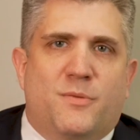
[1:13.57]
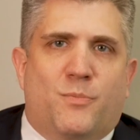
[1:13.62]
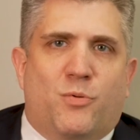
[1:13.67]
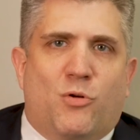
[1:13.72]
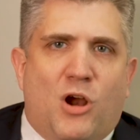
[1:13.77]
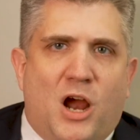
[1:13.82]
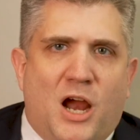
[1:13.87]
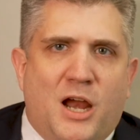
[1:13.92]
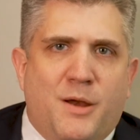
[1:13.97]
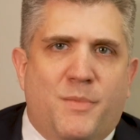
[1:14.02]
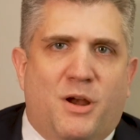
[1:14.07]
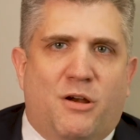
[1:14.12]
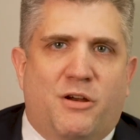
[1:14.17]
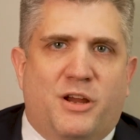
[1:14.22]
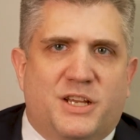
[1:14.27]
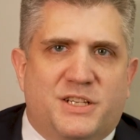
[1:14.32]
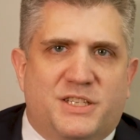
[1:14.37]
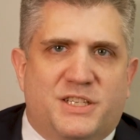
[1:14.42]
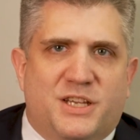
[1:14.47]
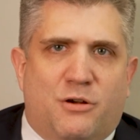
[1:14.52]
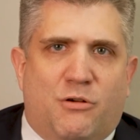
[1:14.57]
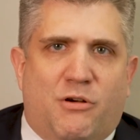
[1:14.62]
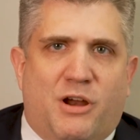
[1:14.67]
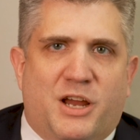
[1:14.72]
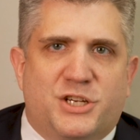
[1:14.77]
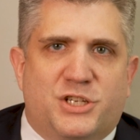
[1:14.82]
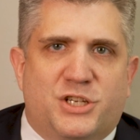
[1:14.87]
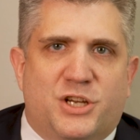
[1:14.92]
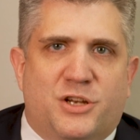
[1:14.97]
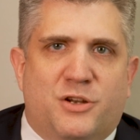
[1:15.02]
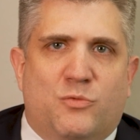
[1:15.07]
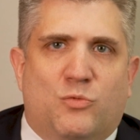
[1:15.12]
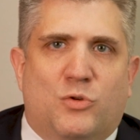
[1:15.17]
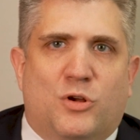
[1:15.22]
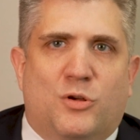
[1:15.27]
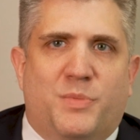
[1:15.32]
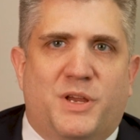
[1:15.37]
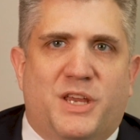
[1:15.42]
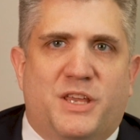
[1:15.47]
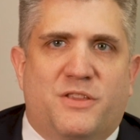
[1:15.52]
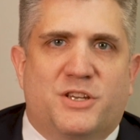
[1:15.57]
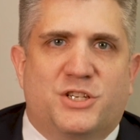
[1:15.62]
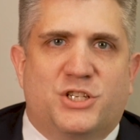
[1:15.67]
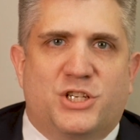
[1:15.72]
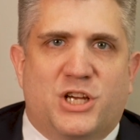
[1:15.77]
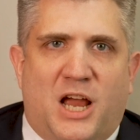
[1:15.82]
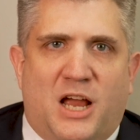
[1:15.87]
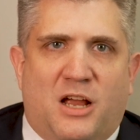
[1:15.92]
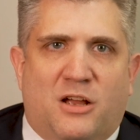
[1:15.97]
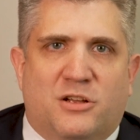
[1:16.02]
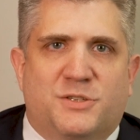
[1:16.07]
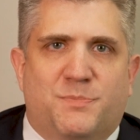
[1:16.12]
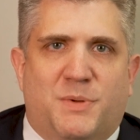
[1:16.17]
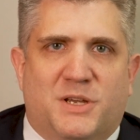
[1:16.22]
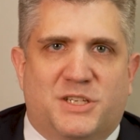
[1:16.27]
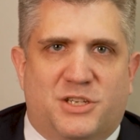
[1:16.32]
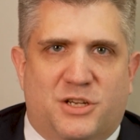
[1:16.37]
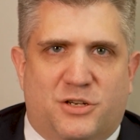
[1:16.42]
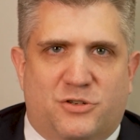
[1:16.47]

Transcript: The primary consideration will be the child's best